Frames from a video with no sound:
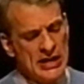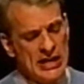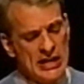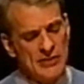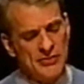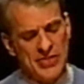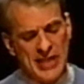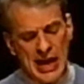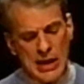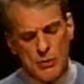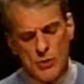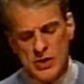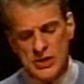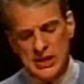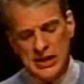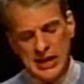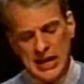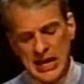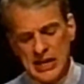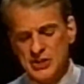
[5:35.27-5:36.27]
If that were
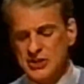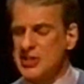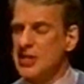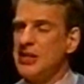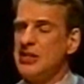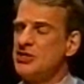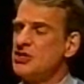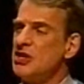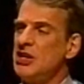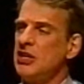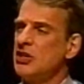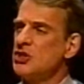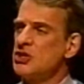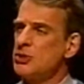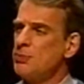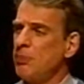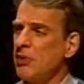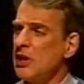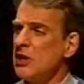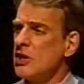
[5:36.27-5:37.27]
the case, then it's
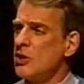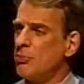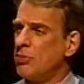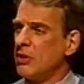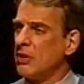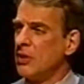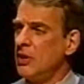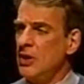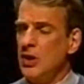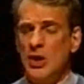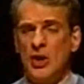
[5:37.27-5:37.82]
inexplicable.